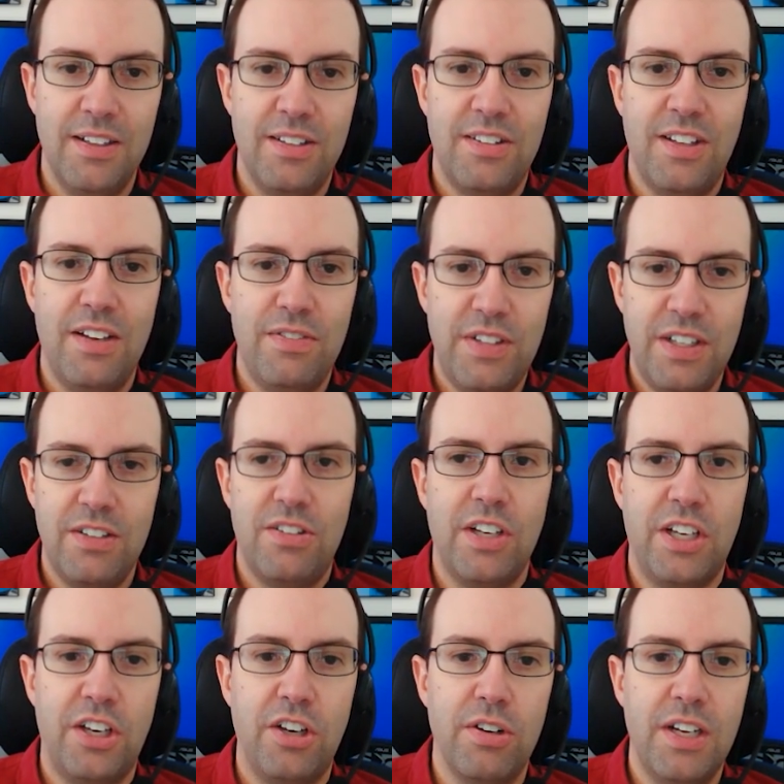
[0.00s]
safety and
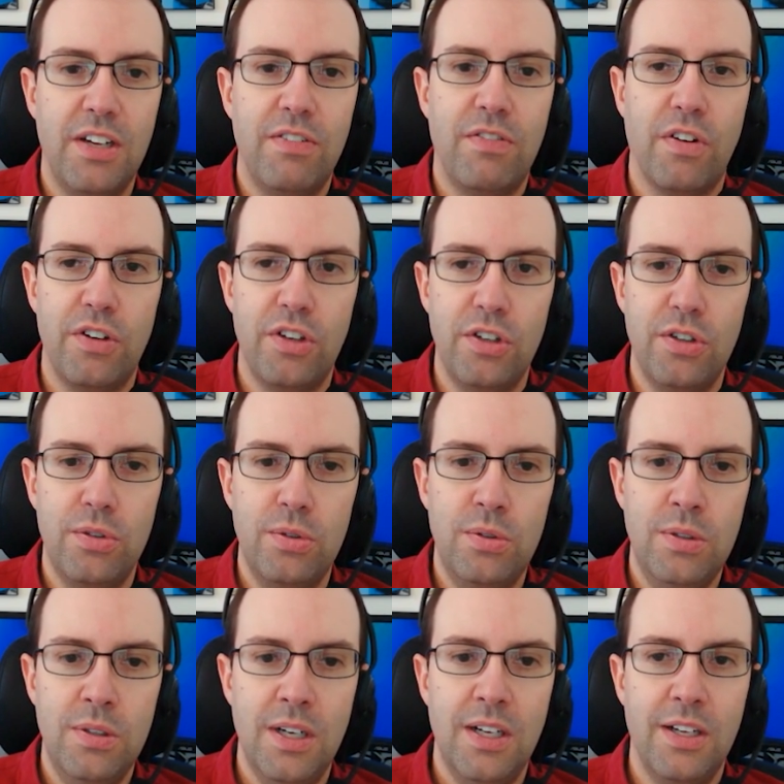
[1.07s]
security for
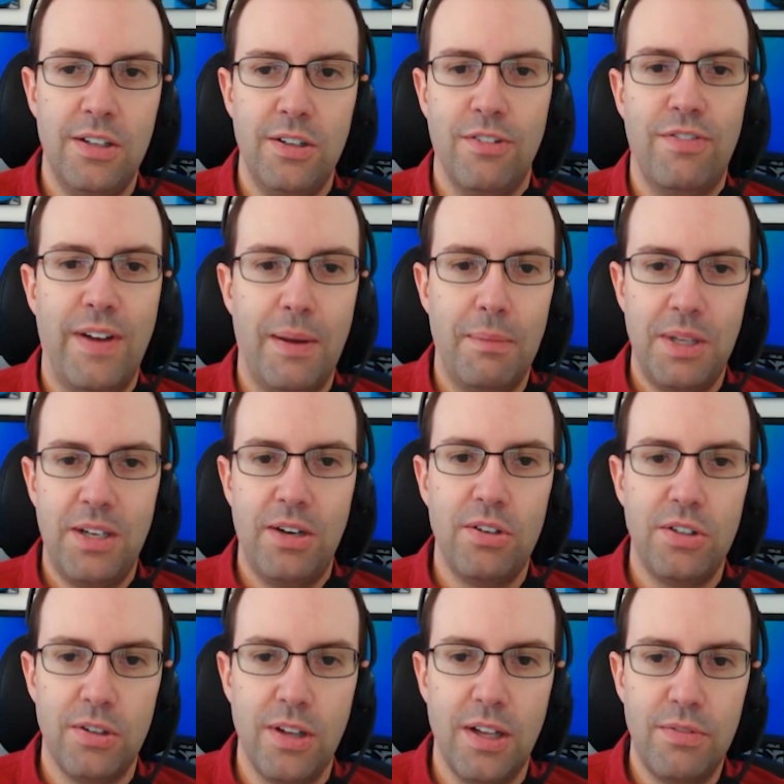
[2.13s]
you, your family,
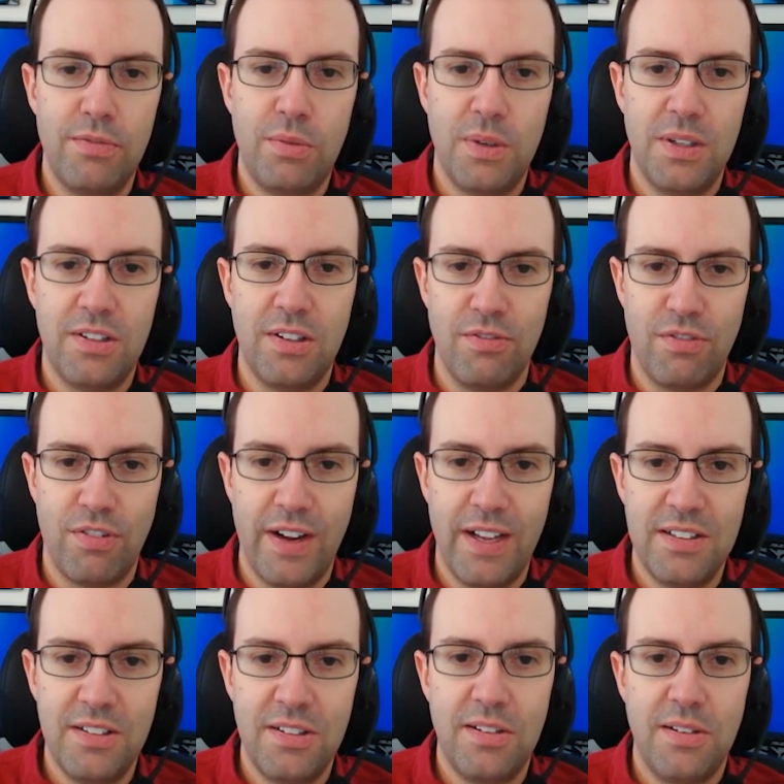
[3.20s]
all your loved ones and
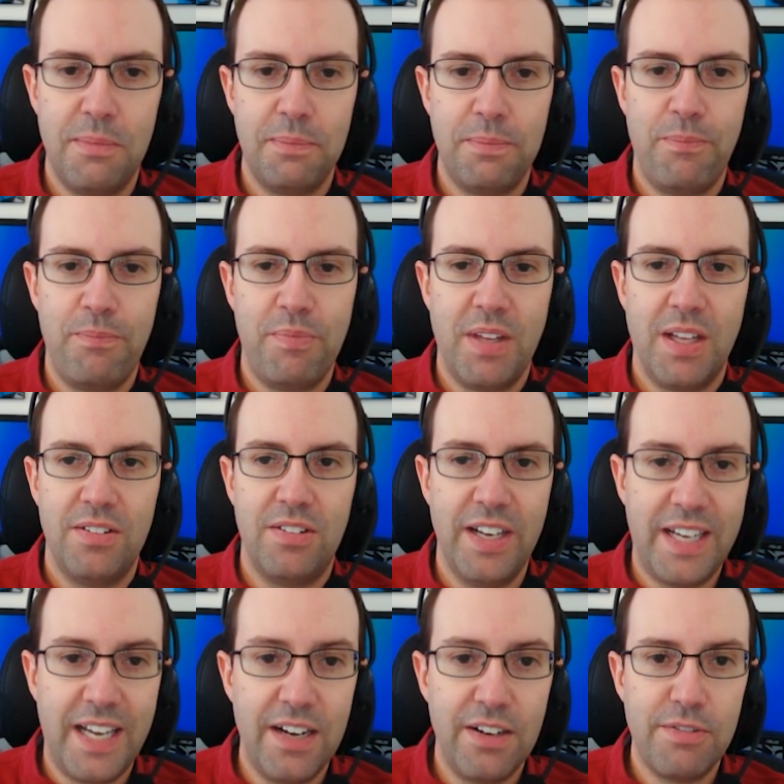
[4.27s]
friends.
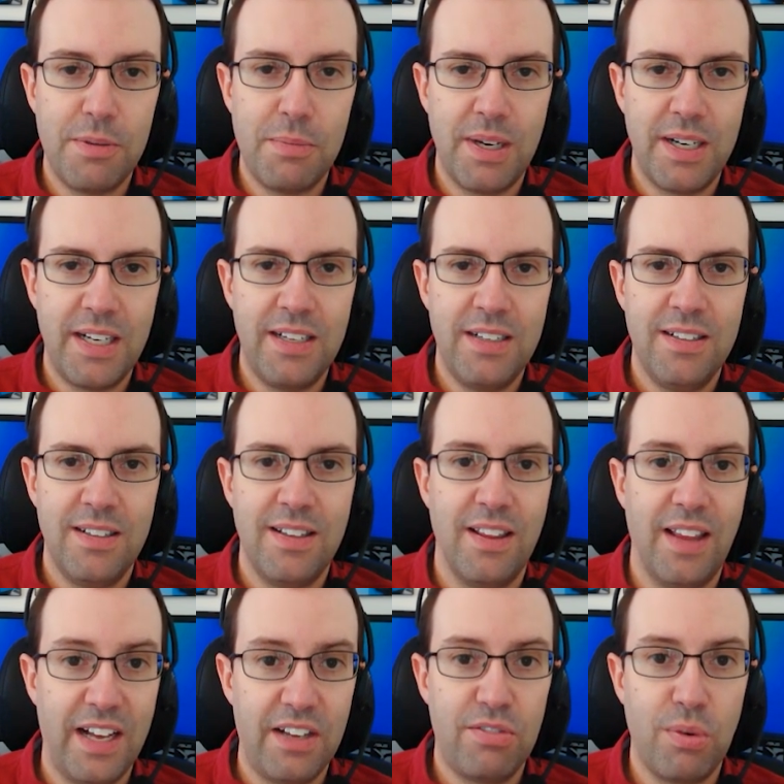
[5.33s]
Take care, everybody.
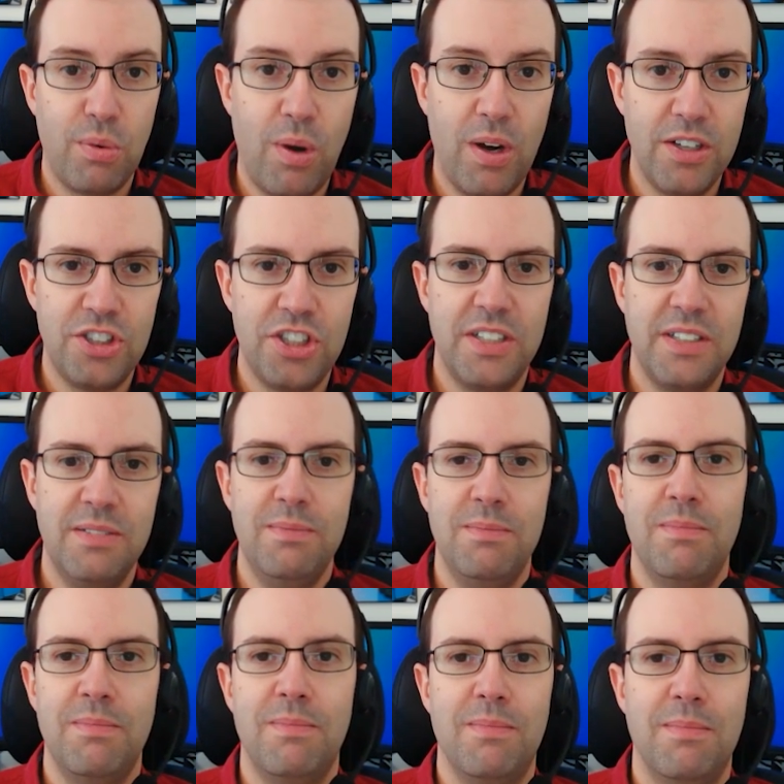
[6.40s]
Thanks for watching,
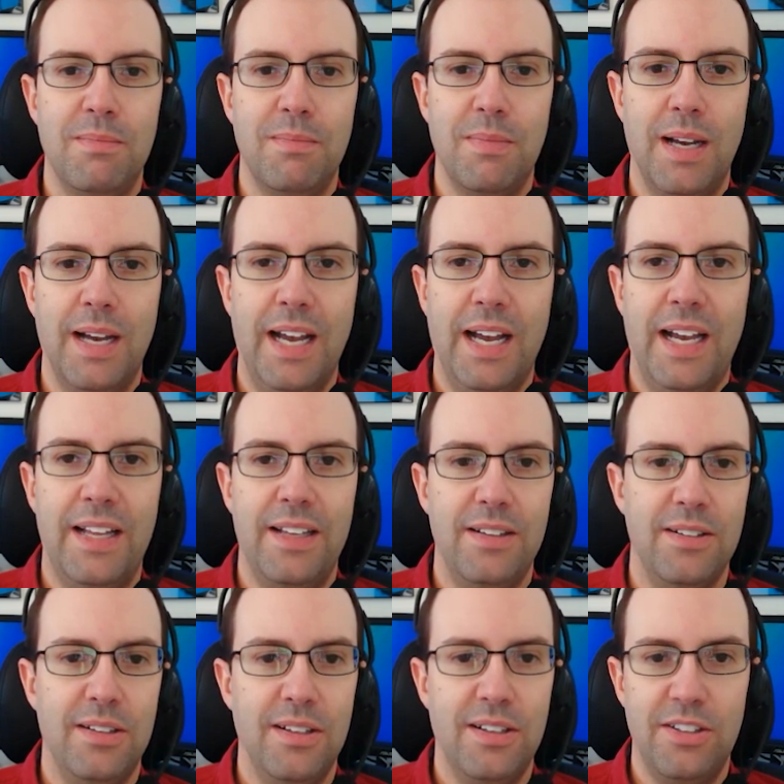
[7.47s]

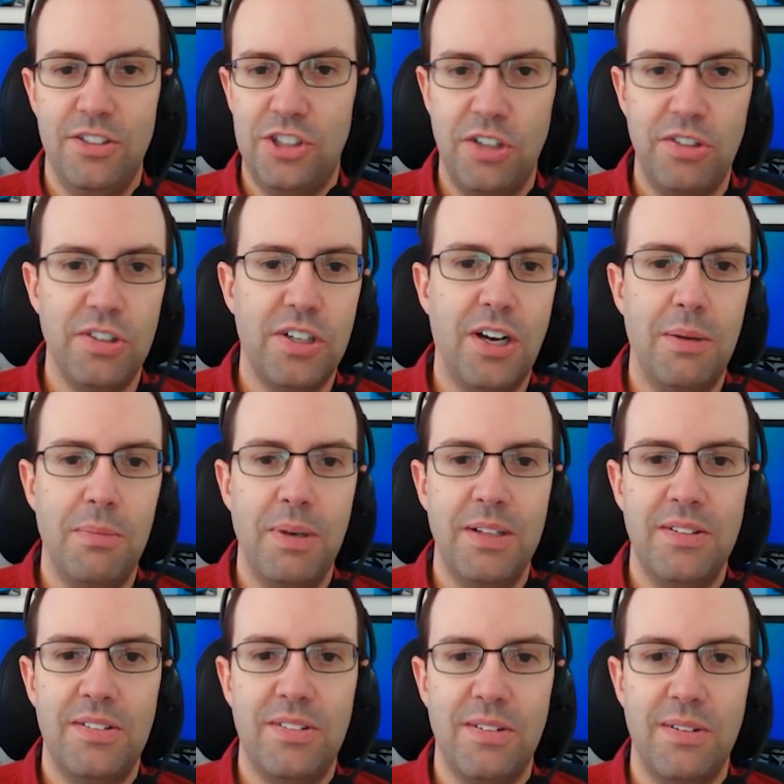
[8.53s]
and share your
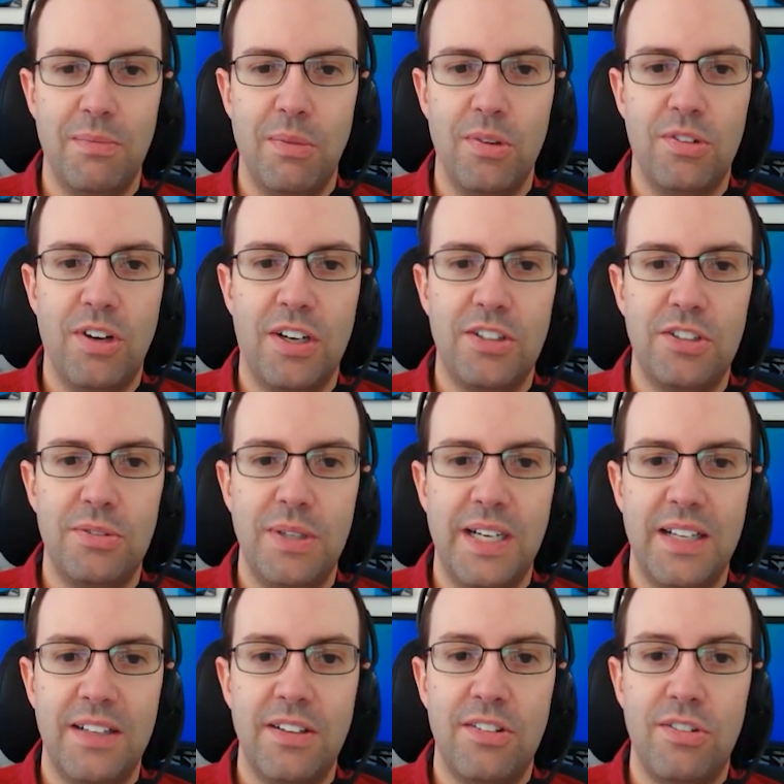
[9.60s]
comments, and we'll talk to you
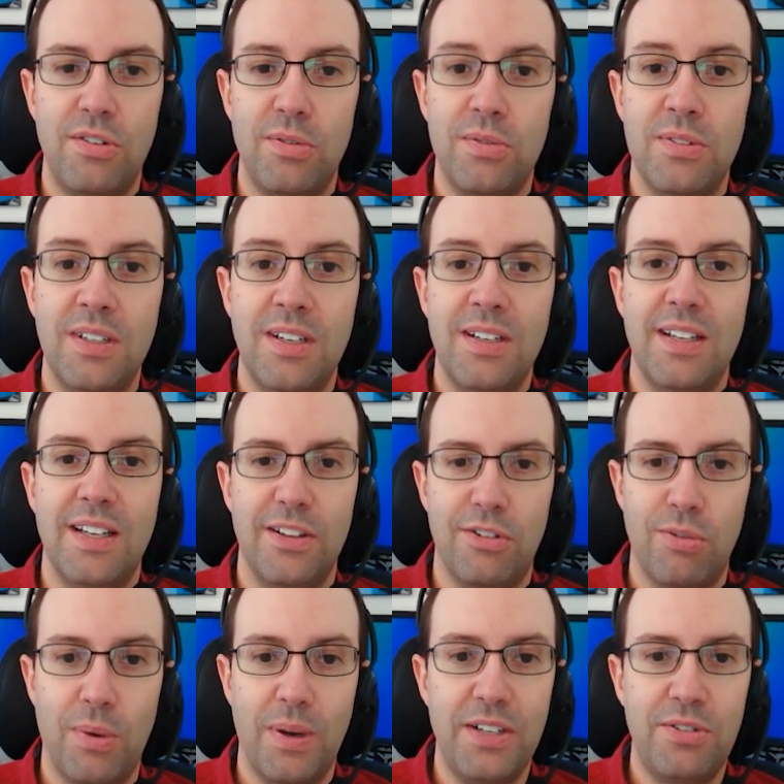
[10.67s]
again soon in
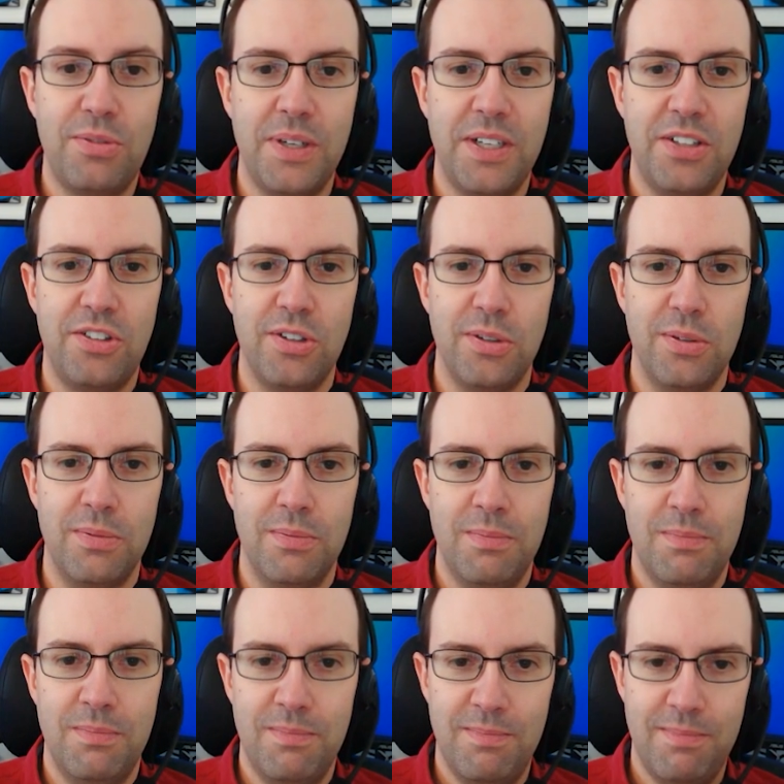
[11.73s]
2022.
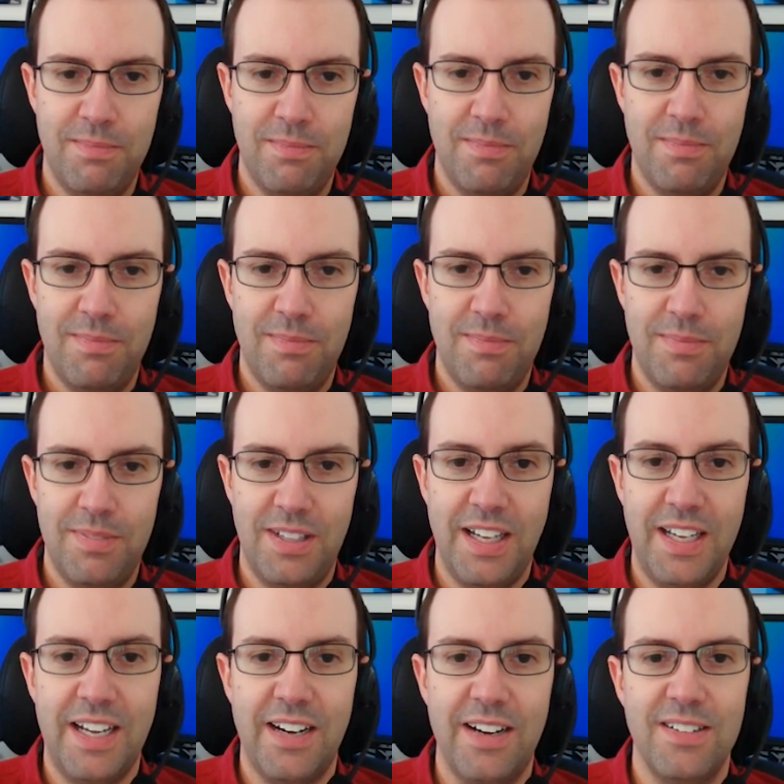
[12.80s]

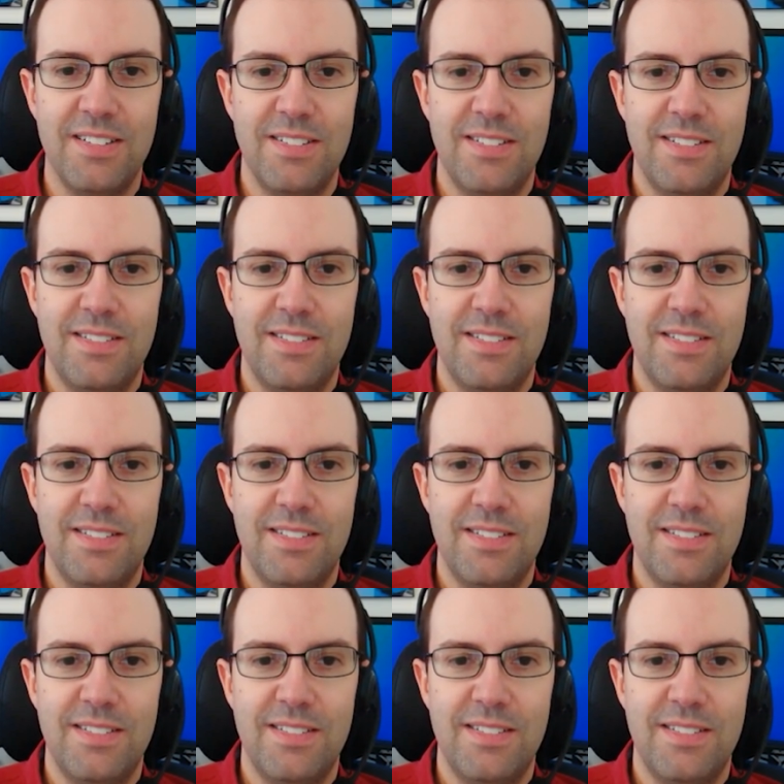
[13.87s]
Take care.